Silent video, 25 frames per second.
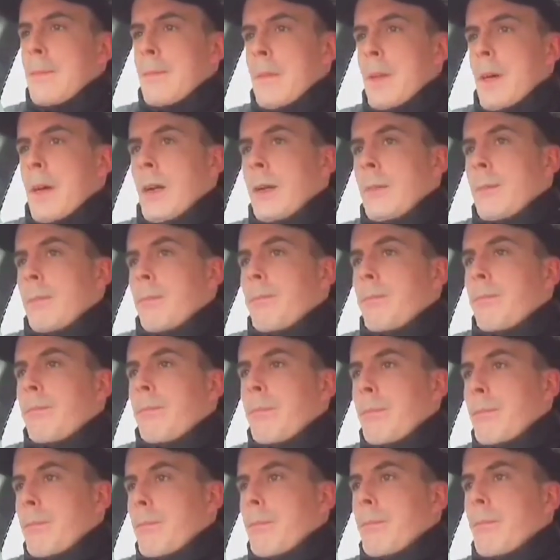Like,
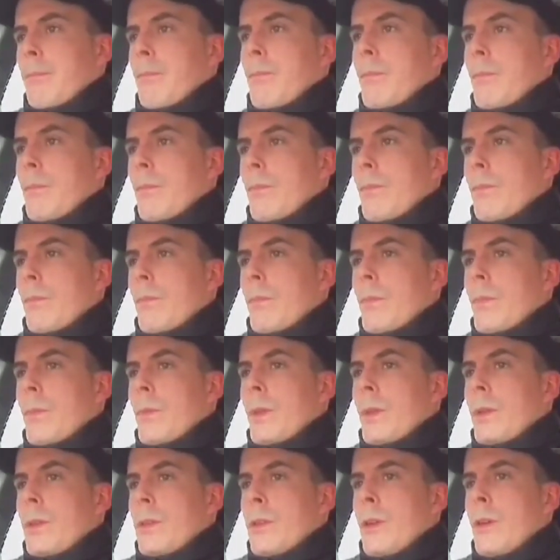
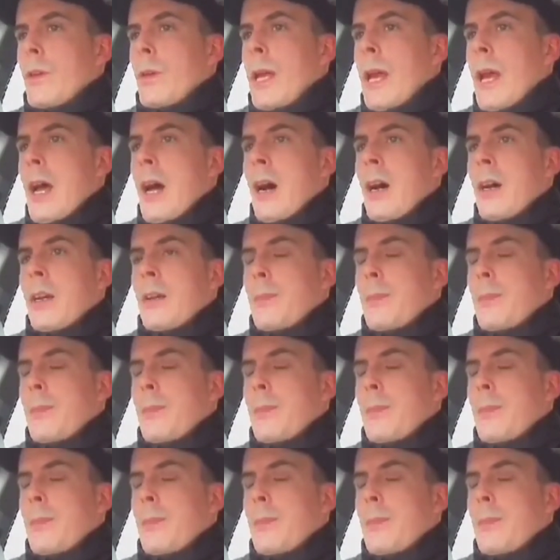so yeah,